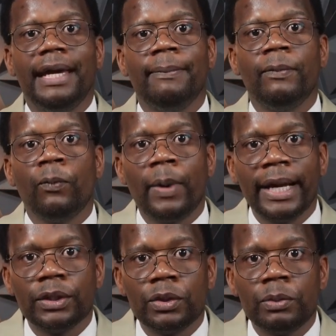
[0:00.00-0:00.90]
And
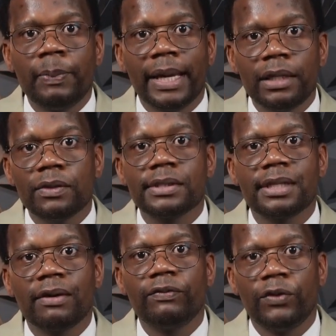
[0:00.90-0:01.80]
by paying
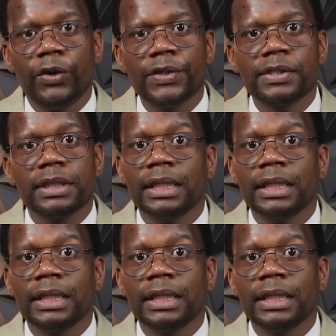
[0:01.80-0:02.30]
yourself first,